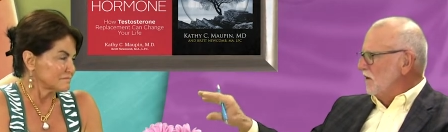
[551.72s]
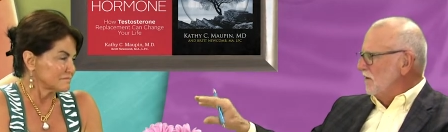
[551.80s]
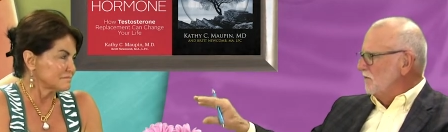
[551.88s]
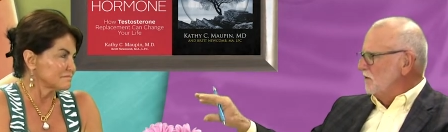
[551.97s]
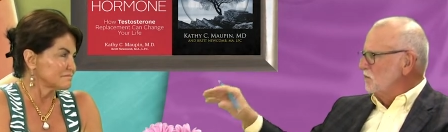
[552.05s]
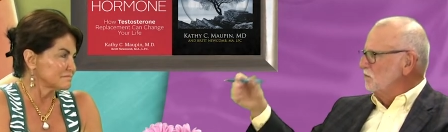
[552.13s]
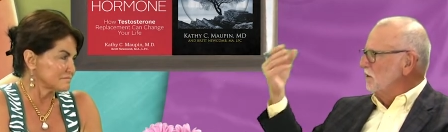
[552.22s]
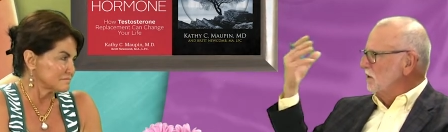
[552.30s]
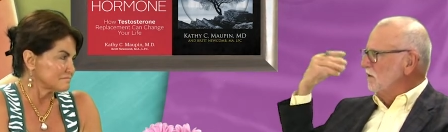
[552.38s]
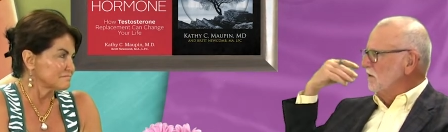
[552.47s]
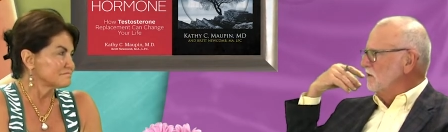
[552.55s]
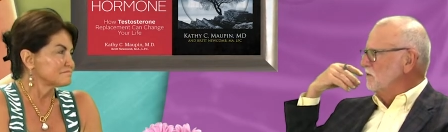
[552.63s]
Speaker 1: off mm-hmm. this mental
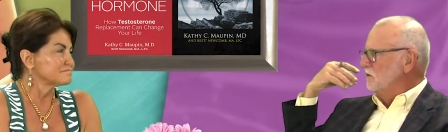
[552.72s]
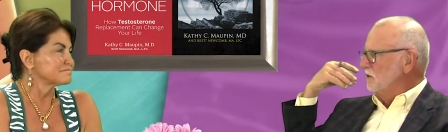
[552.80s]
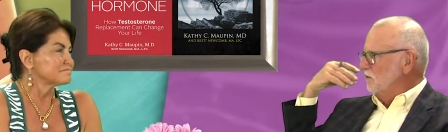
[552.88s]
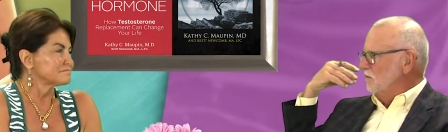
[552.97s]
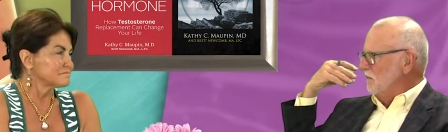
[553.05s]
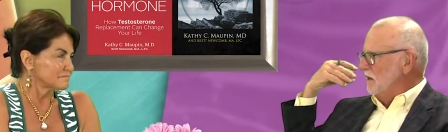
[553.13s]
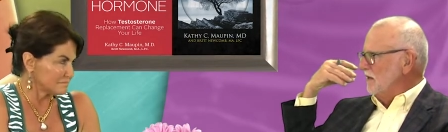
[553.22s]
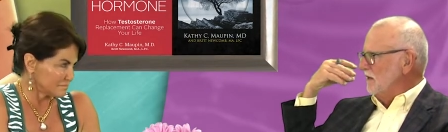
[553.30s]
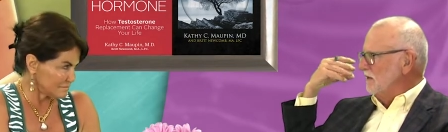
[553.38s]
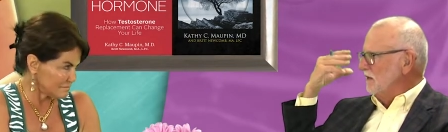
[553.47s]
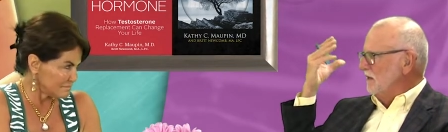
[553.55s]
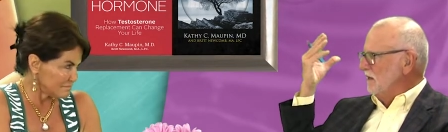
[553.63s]
list in your mind.
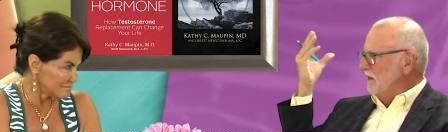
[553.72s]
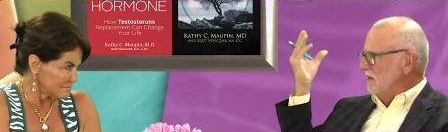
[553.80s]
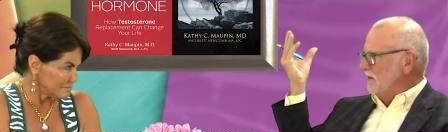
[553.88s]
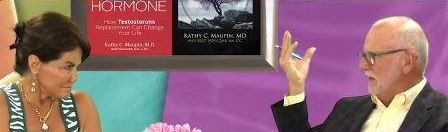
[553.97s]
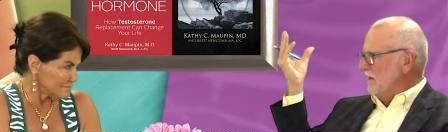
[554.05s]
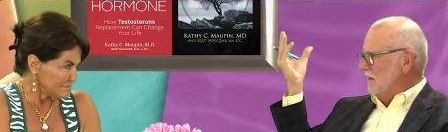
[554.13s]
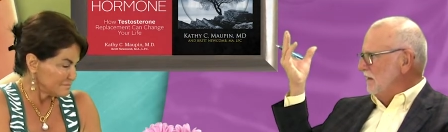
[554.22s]
Mm-hmm. And,